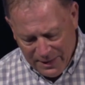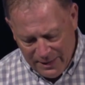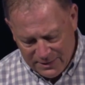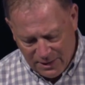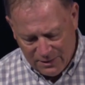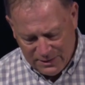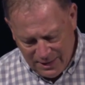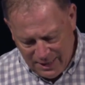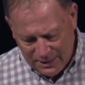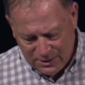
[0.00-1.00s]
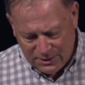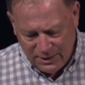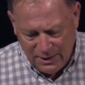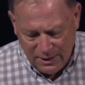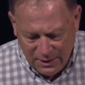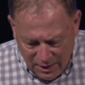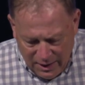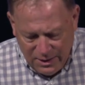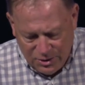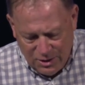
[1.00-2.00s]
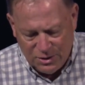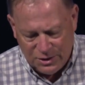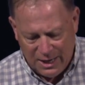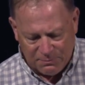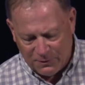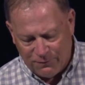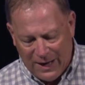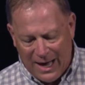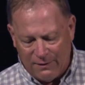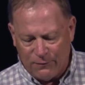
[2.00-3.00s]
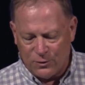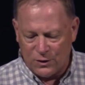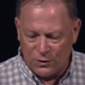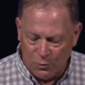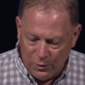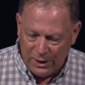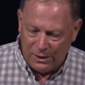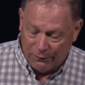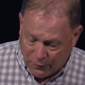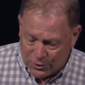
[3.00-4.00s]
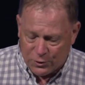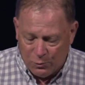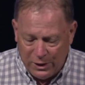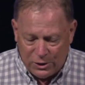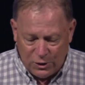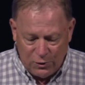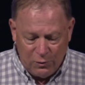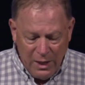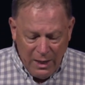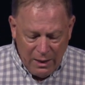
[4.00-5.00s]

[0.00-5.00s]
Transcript: and it's our text in Galatians chapter 5, verse 22,